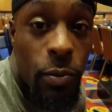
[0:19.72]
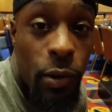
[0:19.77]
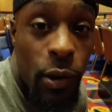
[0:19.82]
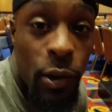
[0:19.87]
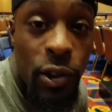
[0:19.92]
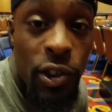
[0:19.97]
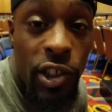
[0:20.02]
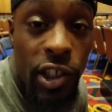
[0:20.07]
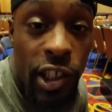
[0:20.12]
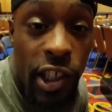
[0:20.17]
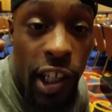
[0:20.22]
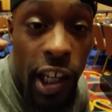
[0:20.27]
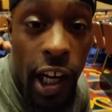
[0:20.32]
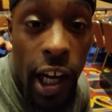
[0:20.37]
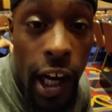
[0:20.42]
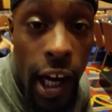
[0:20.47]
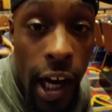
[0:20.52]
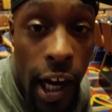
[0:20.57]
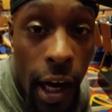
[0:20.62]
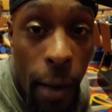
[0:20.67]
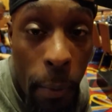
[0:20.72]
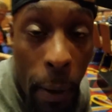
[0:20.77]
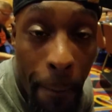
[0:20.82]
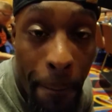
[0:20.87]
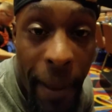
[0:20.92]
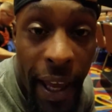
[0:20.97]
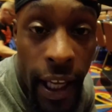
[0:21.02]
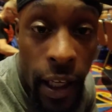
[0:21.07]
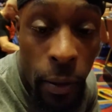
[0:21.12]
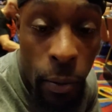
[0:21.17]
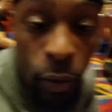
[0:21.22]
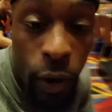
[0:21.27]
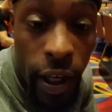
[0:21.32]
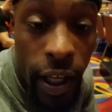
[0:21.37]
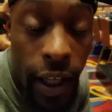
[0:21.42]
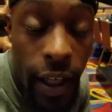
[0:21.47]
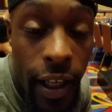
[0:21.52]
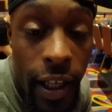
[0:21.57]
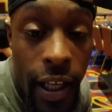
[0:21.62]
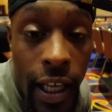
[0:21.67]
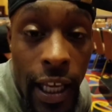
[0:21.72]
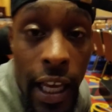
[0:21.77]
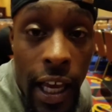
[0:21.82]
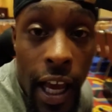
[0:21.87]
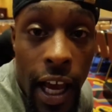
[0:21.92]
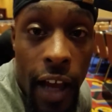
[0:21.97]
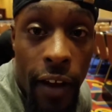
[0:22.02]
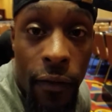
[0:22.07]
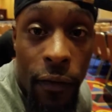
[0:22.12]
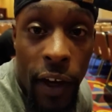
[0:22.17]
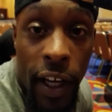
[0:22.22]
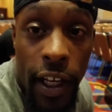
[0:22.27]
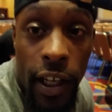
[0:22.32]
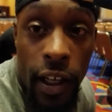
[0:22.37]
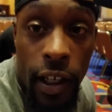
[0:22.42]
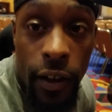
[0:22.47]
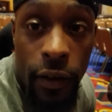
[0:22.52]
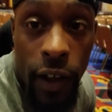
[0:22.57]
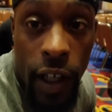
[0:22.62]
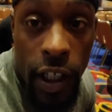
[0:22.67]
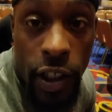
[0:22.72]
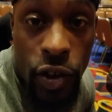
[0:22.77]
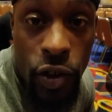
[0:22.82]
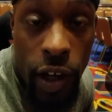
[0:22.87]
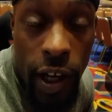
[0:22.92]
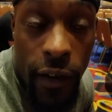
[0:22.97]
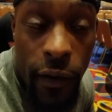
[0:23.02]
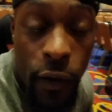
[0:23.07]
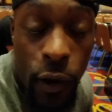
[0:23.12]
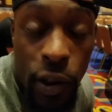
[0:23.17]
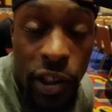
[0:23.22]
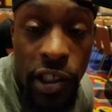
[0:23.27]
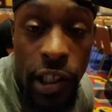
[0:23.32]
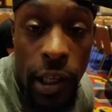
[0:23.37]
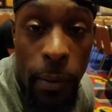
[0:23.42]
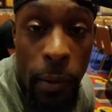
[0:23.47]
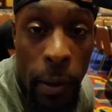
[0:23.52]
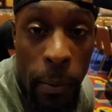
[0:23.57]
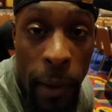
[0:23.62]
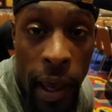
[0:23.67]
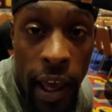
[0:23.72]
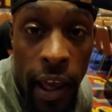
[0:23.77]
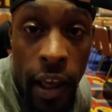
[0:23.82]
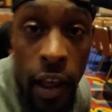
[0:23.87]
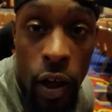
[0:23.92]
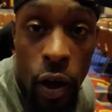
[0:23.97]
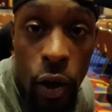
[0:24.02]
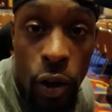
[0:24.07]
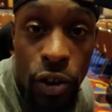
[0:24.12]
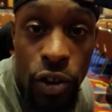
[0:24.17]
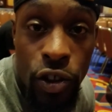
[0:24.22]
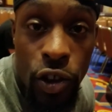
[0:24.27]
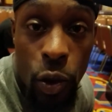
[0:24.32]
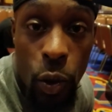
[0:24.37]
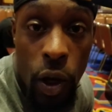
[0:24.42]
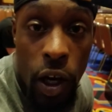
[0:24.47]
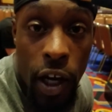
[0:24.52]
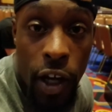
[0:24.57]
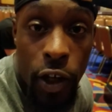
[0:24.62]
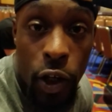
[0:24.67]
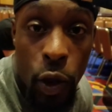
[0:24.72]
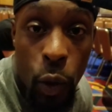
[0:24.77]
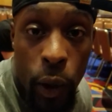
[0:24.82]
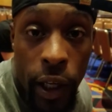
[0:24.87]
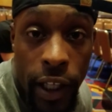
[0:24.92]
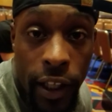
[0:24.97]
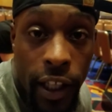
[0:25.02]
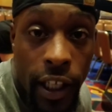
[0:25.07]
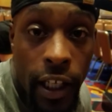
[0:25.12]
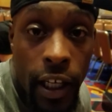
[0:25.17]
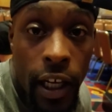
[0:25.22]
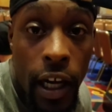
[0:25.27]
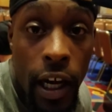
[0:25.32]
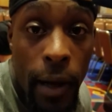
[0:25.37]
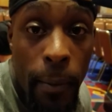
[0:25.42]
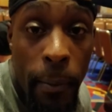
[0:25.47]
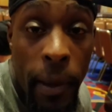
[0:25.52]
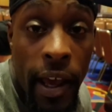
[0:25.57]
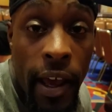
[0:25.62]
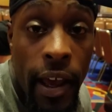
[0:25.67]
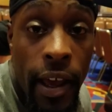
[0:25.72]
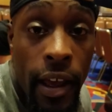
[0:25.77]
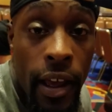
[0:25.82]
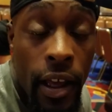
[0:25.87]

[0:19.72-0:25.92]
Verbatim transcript: Brewster. Uh, I'm a bantamweight. I fight out of uh, Triforce MMA, also New England Combat.